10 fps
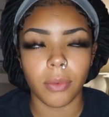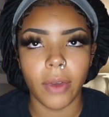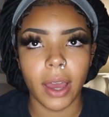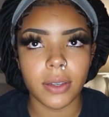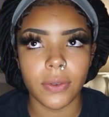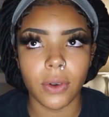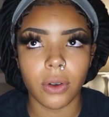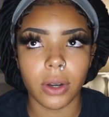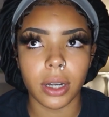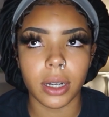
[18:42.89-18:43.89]
Fast
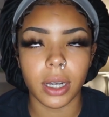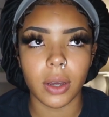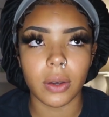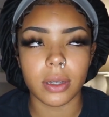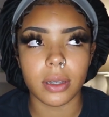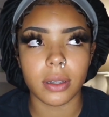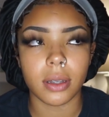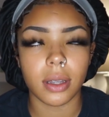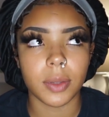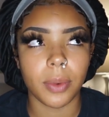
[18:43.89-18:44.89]
forward, it was
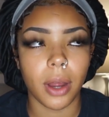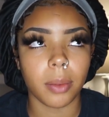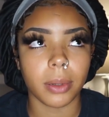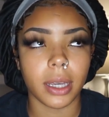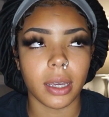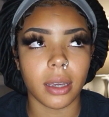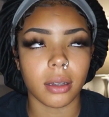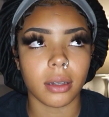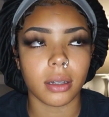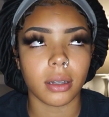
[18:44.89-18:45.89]
it's probably
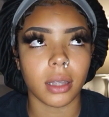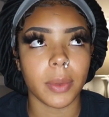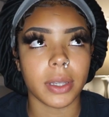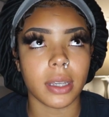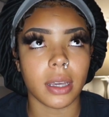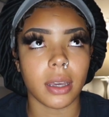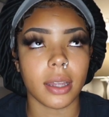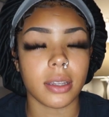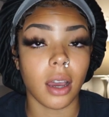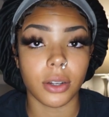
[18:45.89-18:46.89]
let me see,
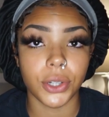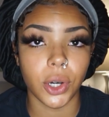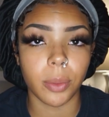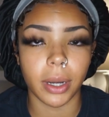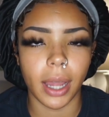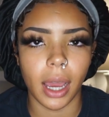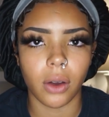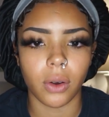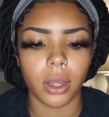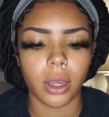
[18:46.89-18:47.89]
it's October now,